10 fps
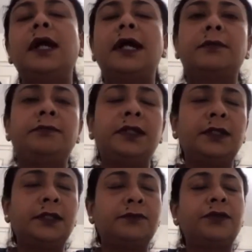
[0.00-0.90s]
are
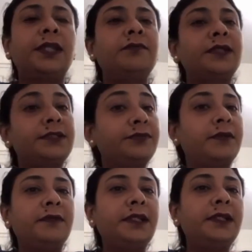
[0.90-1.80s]
very much
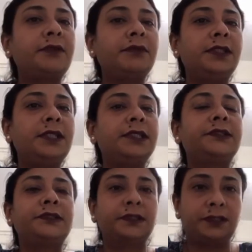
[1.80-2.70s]
familiar with
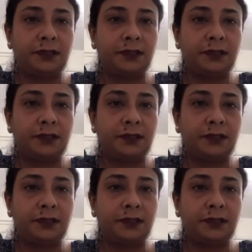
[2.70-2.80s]
this